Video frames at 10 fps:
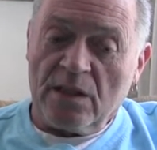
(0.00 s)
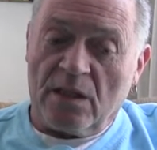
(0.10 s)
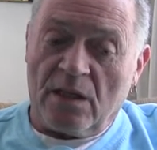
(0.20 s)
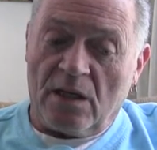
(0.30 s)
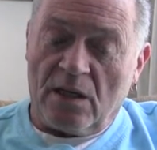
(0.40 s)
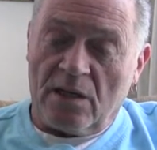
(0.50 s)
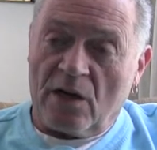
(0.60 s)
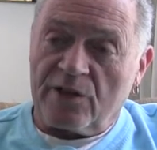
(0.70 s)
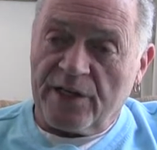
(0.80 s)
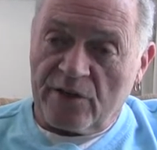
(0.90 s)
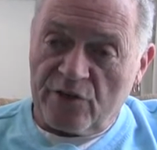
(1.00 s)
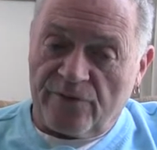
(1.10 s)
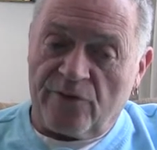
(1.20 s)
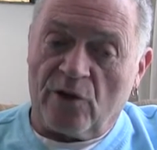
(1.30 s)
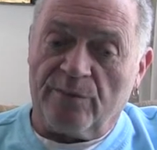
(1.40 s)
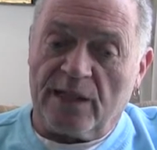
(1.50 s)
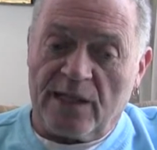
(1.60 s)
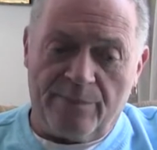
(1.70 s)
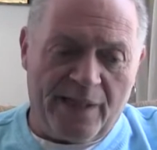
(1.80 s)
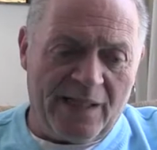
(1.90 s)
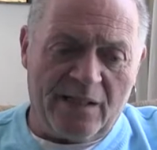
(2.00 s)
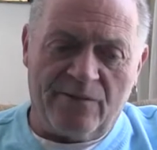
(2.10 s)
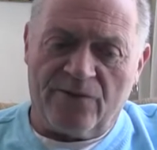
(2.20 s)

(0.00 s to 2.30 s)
uh, an architectural firm that I'd been in